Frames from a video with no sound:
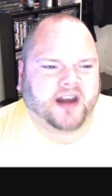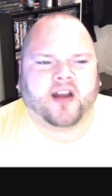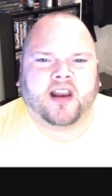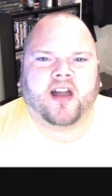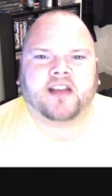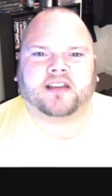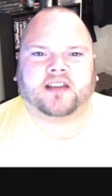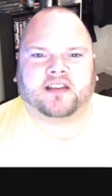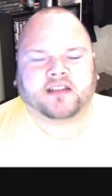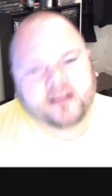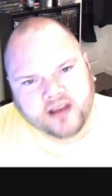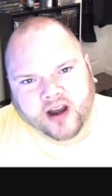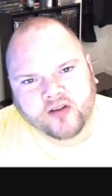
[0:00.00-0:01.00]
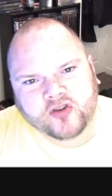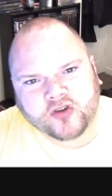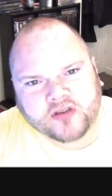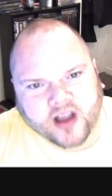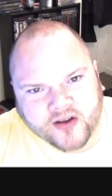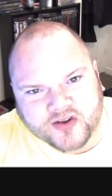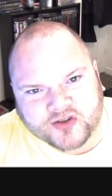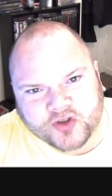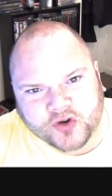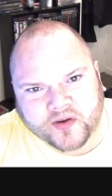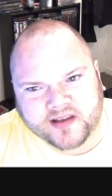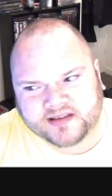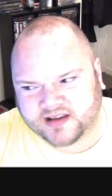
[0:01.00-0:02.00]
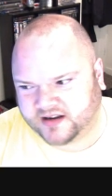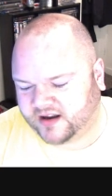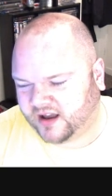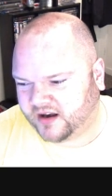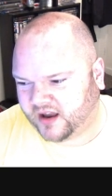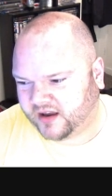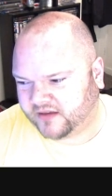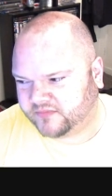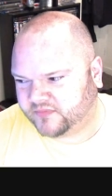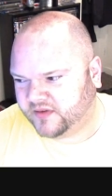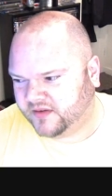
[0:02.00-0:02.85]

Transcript: and I like you know good ghost stories, and I, and I